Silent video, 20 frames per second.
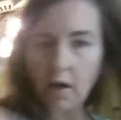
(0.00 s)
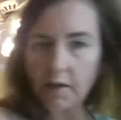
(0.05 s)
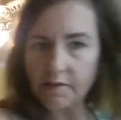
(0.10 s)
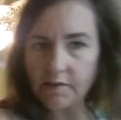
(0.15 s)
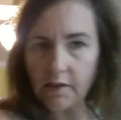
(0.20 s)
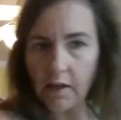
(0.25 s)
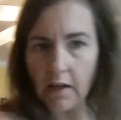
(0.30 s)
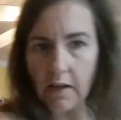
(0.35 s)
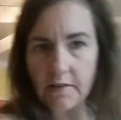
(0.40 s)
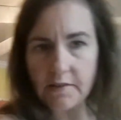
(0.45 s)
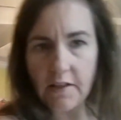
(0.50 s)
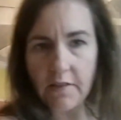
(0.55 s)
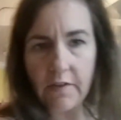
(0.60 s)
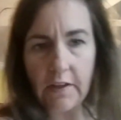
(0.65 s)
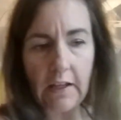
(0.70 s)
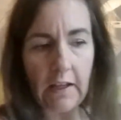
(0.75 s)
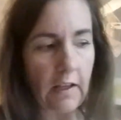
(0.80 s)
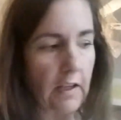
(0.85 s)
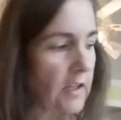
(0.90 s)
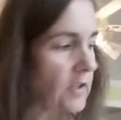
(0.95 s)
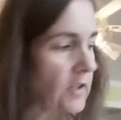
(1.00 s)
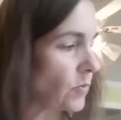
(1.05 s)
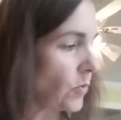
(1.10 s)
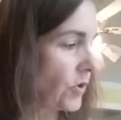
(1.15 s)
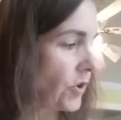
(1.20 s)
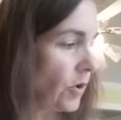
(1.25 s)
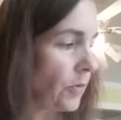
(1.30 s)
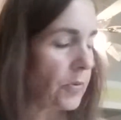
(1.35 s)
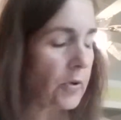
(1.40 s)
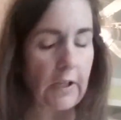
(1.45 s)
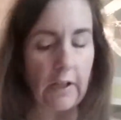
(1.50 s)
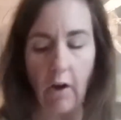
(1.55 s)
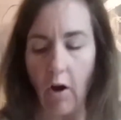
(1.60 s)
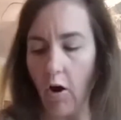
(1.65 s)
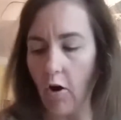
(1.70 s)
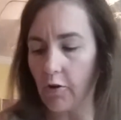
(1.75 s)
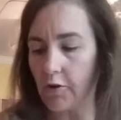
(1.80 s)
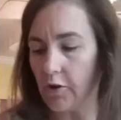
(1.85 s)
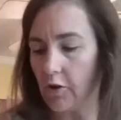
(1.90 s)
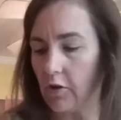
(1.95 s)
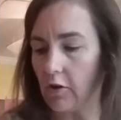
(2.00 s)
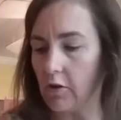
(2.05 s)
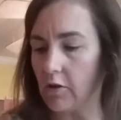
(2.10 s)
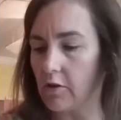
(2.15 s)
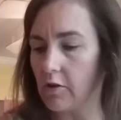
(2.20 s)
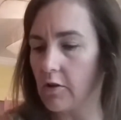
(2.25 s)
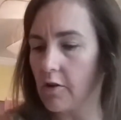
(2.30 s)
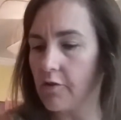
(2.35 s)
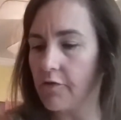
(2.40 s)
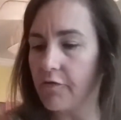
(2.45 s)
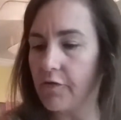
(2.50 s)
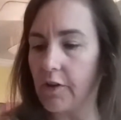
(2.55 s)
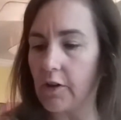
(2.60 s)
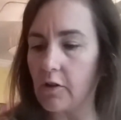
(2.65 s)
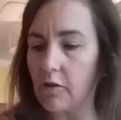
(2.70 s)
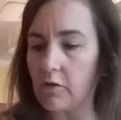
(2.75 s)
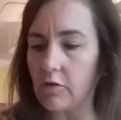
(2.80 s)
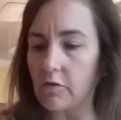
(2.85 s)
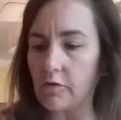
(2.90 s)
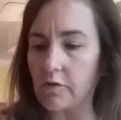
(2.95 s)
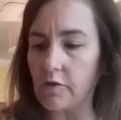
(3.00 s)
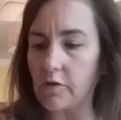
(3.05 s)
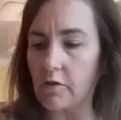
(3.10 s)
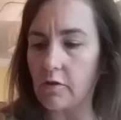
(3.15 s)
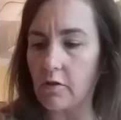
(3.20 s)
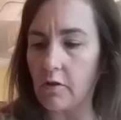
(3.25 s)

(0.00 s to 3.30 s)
process at the end, when you're putting all your filled